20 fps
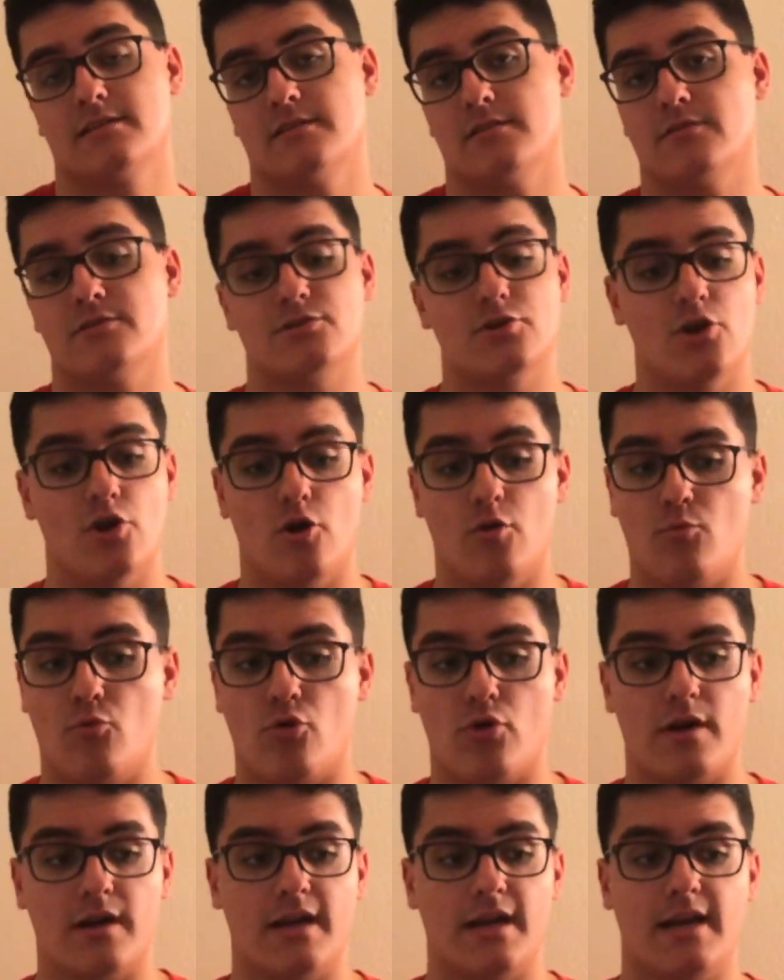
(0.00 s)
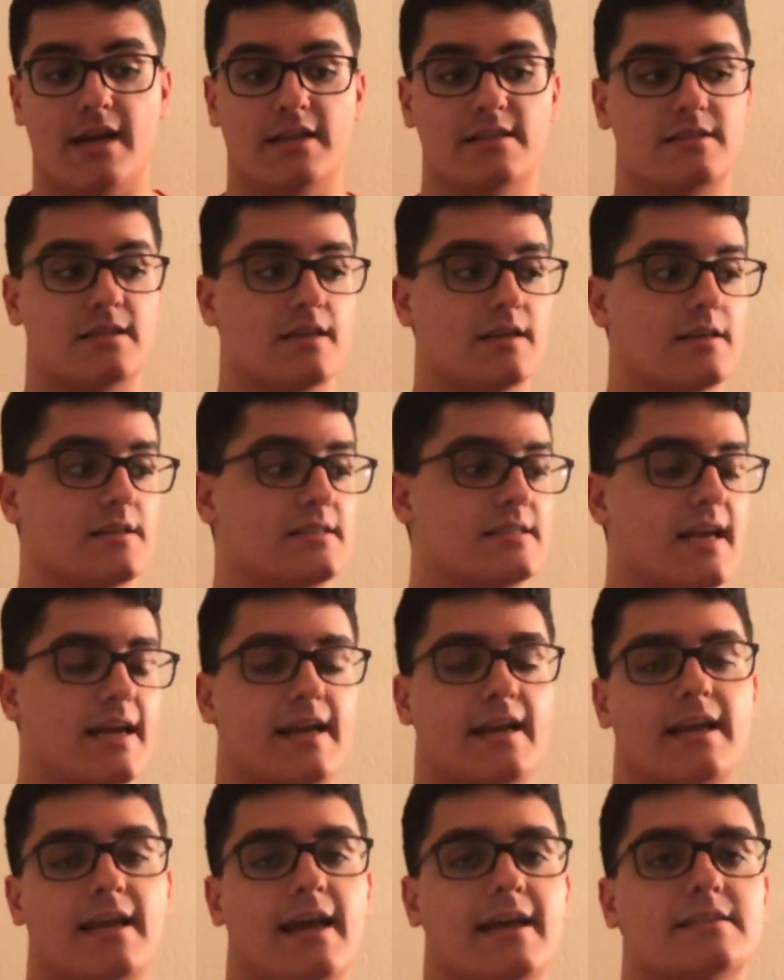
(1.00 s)
There is no more needing to
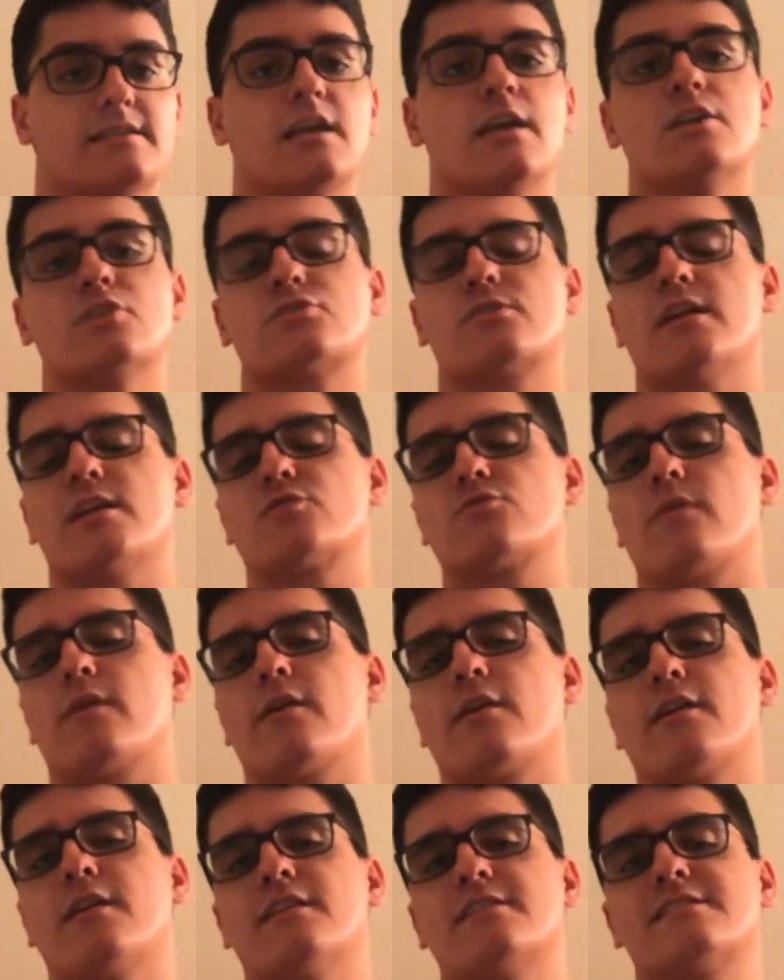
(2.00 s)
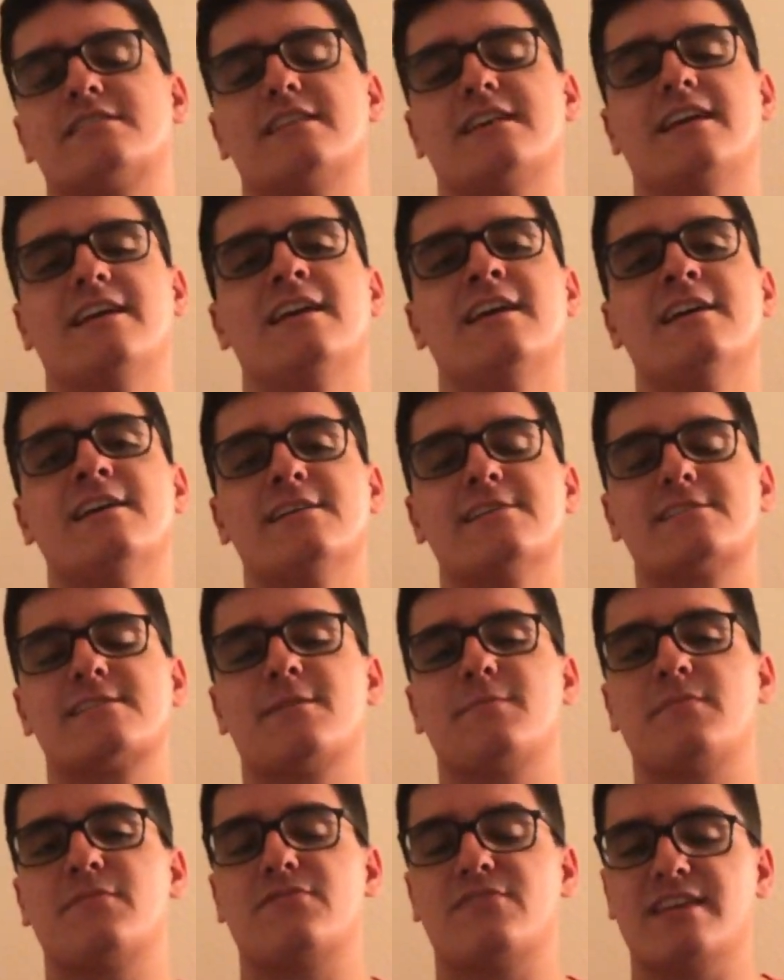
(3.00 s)
second guess. So that's why you're going to see
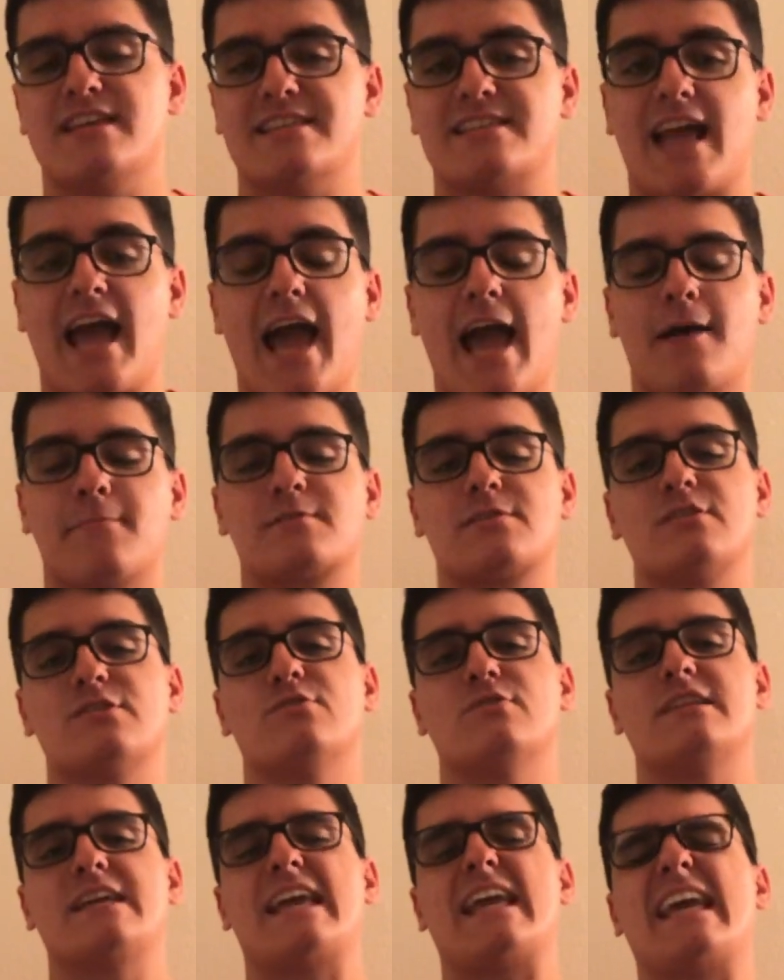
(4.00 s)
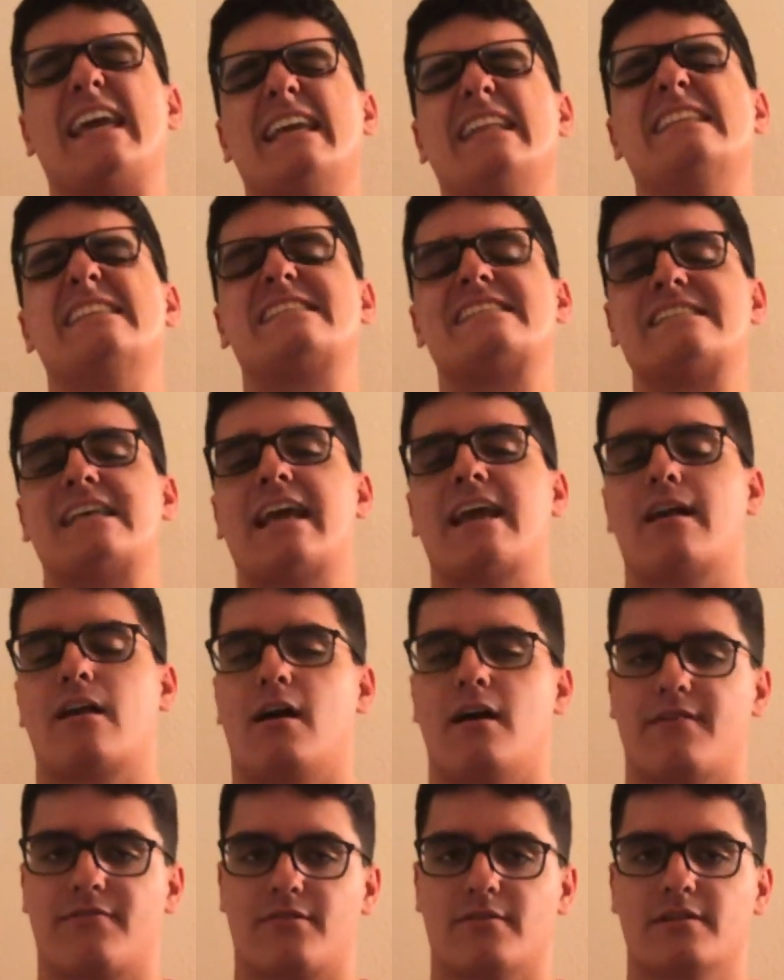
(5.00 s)
some of these absolutely insane
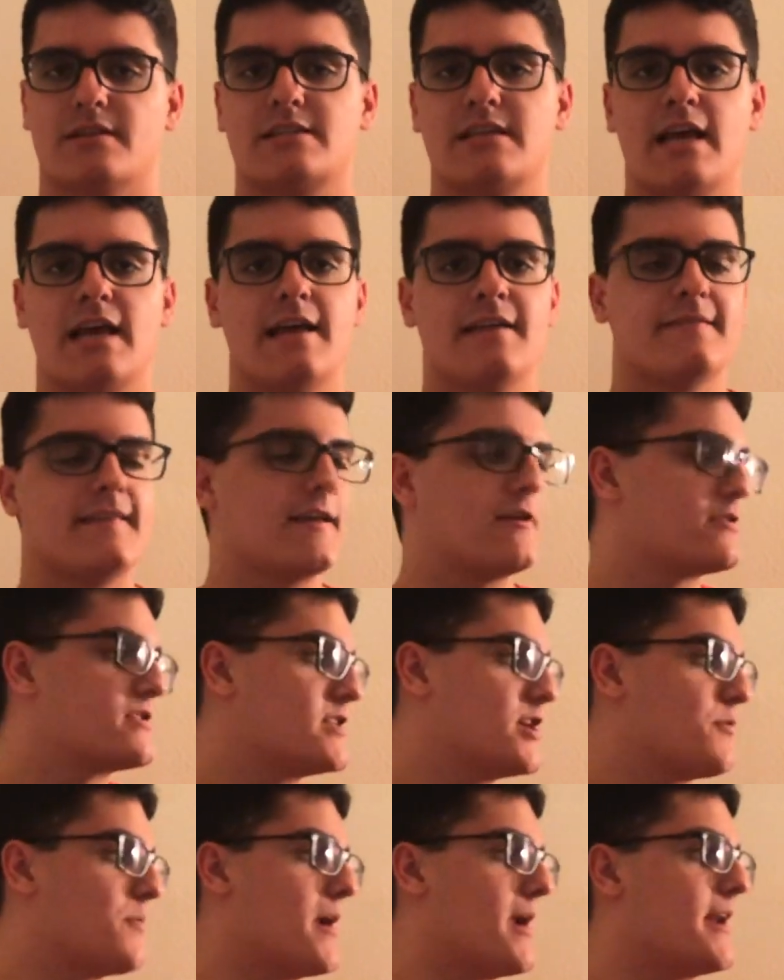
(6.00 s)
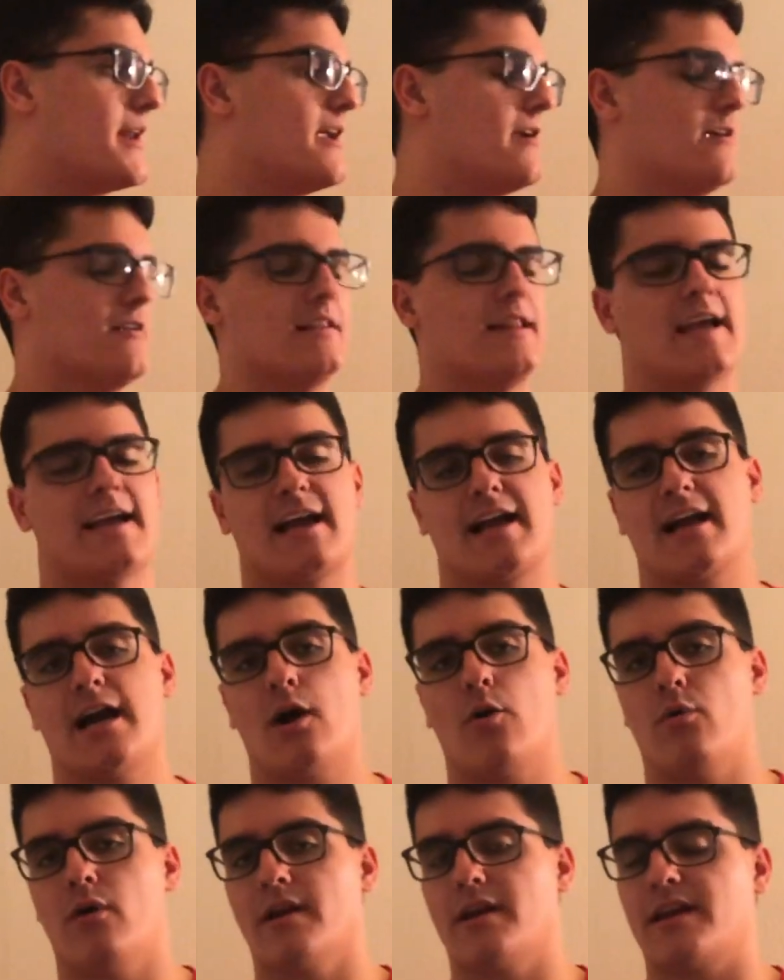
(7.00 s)
offers that you'll see right here. Like I
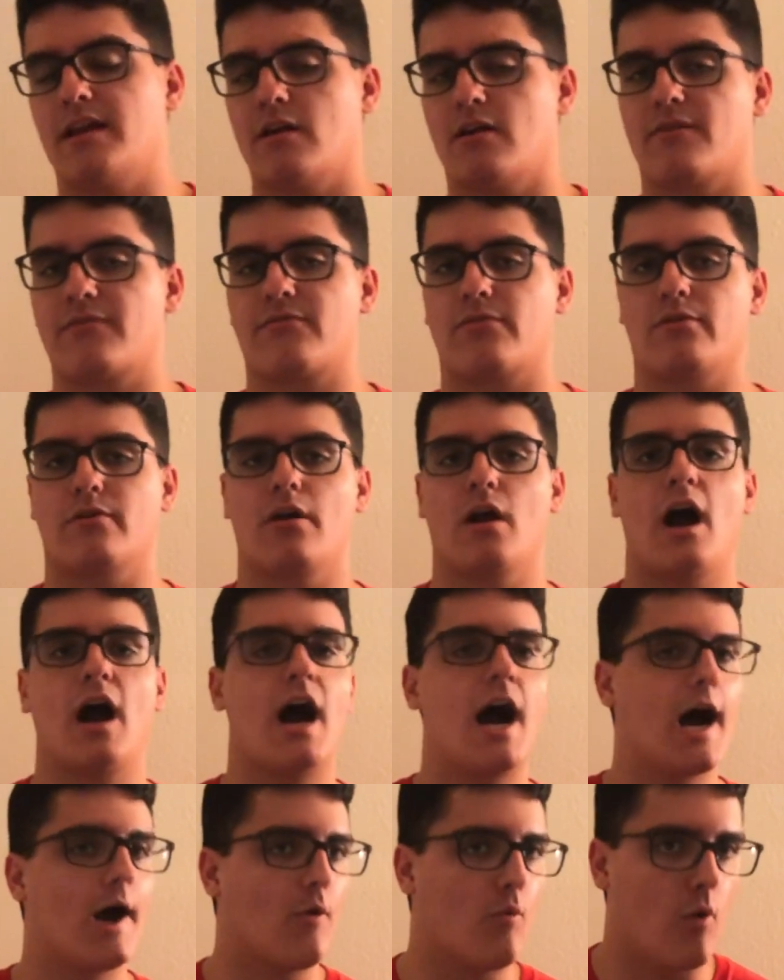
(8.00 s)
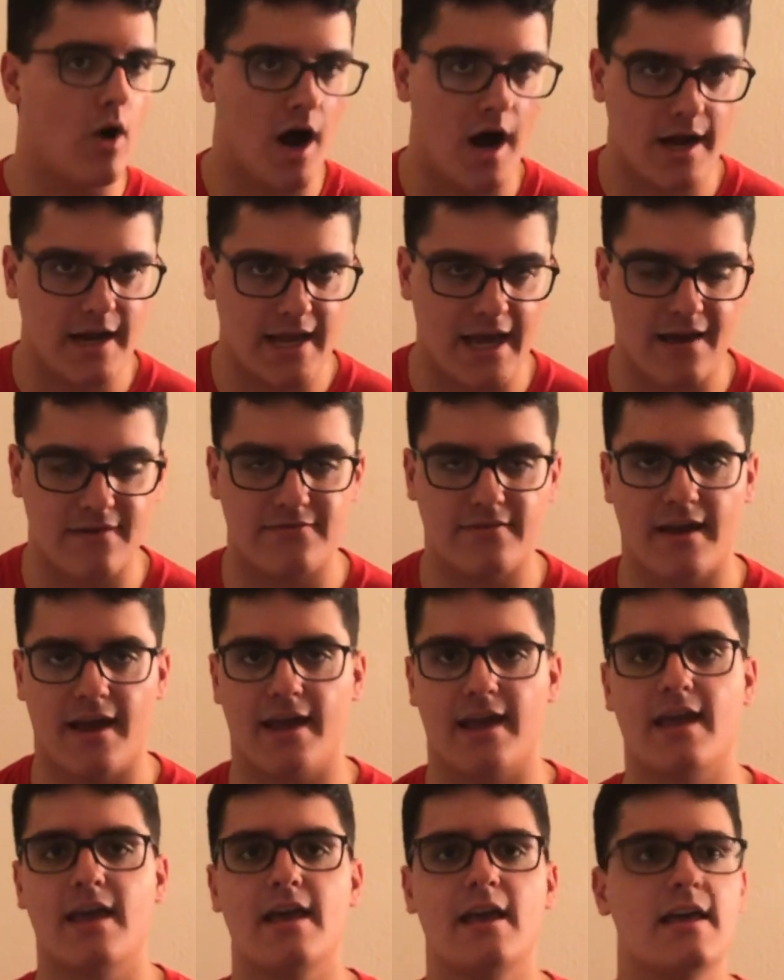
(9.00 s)
got one here for Hot Walk
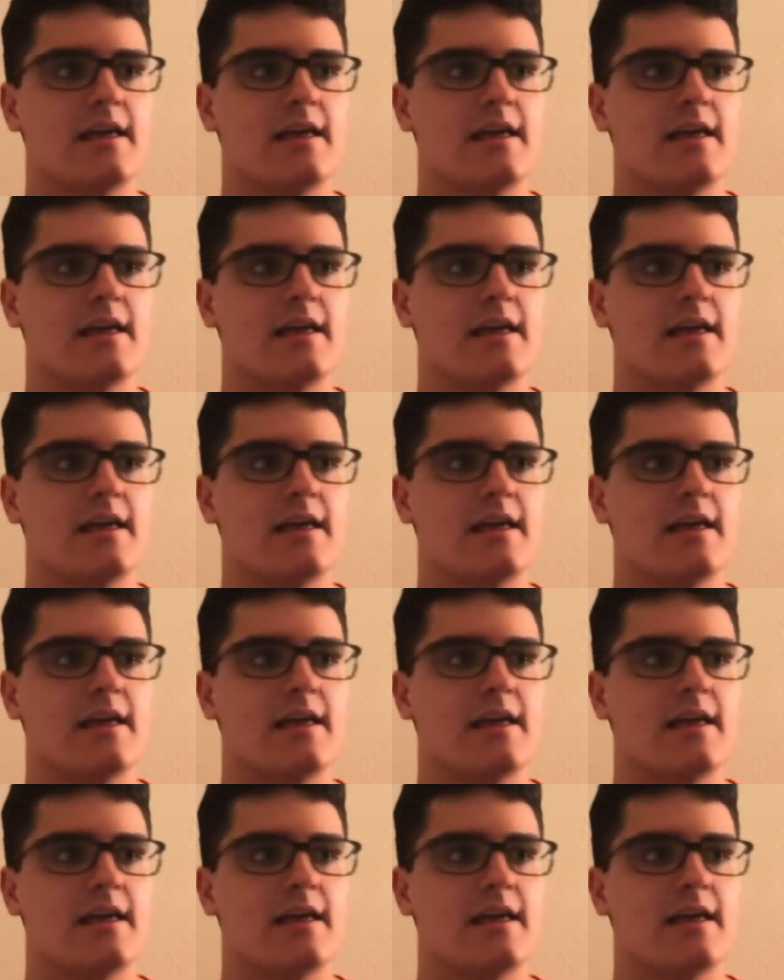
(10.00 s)
Cafe.